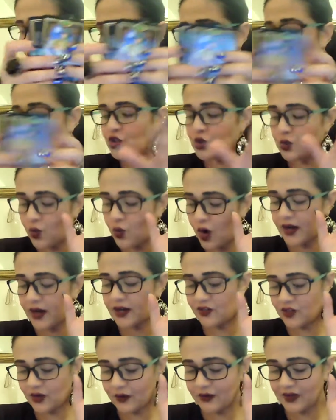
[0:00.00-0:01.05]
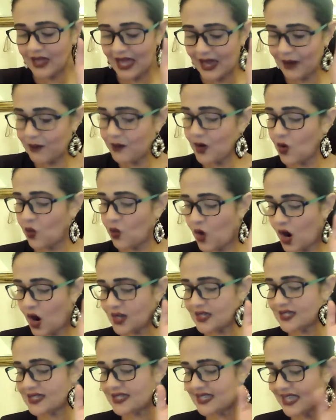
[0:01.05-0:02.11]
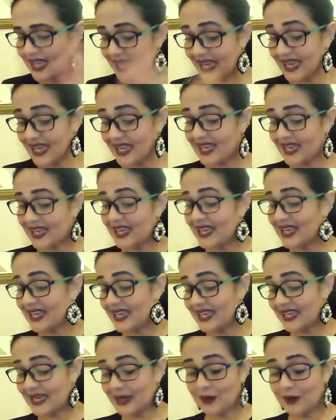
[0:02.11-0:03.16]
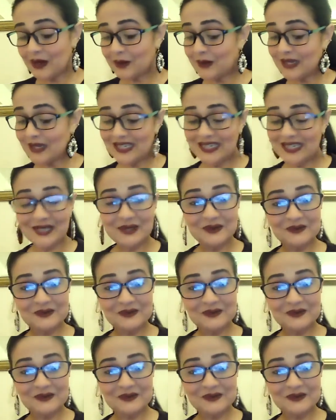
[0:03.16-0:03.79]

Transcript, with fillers: all you wanted from them was a commitment